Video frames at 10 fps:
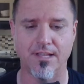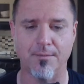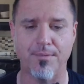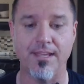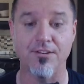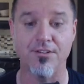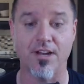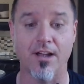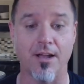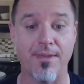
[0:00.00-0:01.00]
a
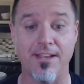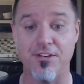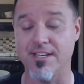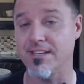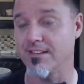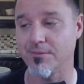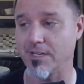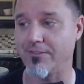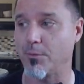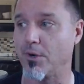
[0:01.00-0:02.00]
penchant,
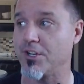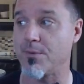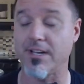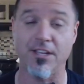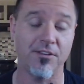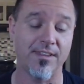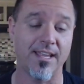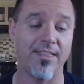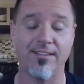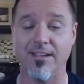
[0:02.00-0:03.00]
whatever word you want to use for
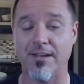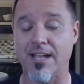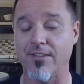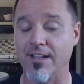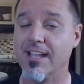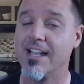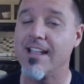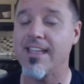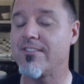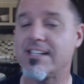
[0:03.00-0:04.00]
that. They seem to have a
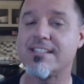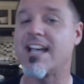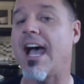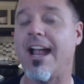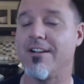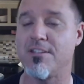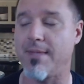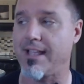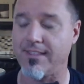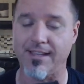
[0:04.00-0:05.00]
desire to
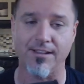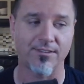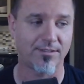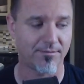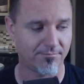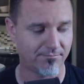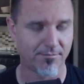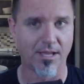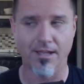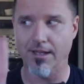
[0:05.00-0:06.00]
make things
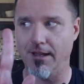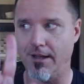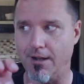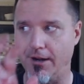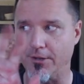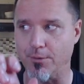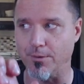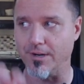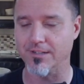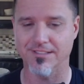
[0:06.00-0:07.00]

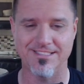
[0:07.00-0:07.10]
hardcore.